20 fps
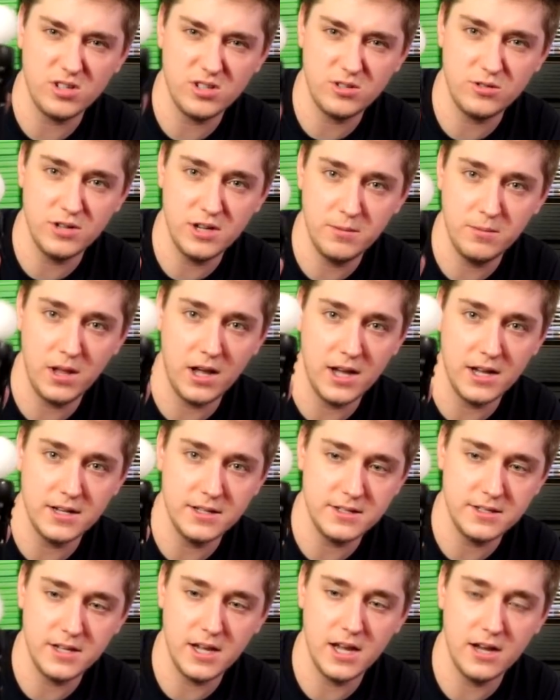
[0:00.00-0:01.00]
streamlined
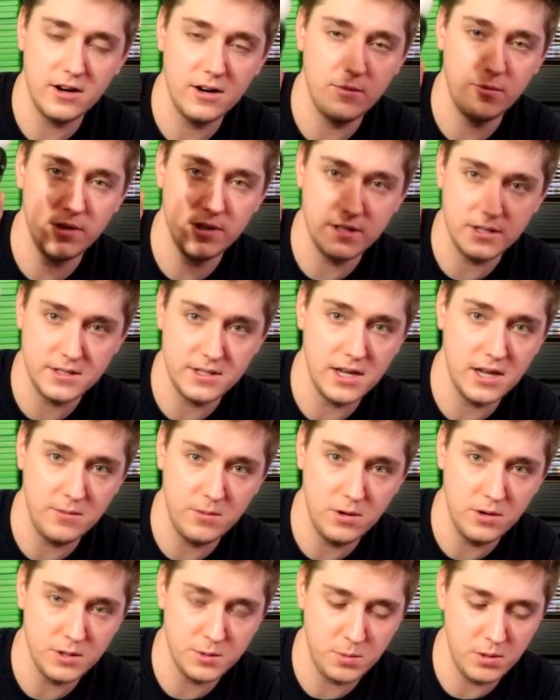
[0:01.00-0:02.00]
and standard with the
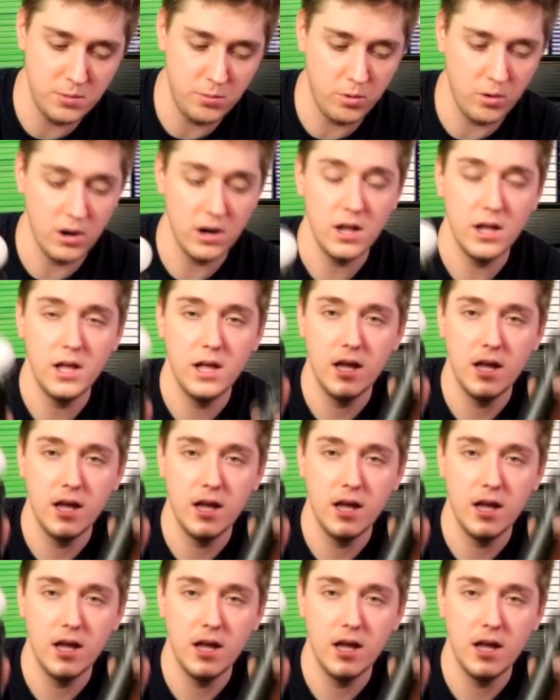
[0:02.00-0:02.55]
same USB port.